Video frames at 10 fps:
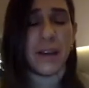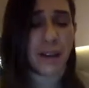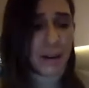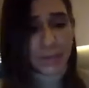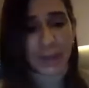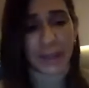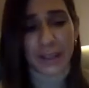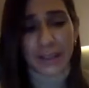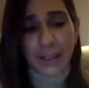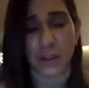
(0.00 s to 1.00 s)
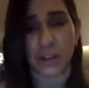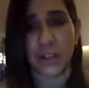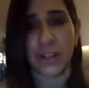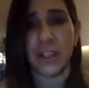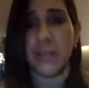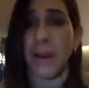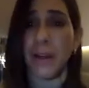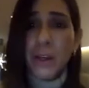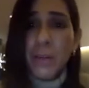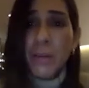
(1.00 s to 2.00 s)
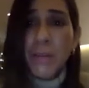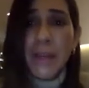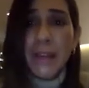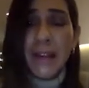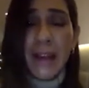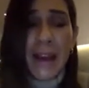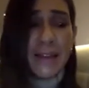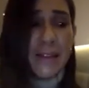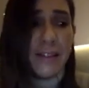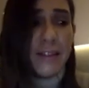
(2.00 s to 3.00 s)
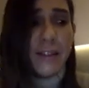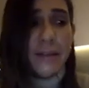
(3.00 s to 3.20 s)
I can tell you she's an inspiring human being that has this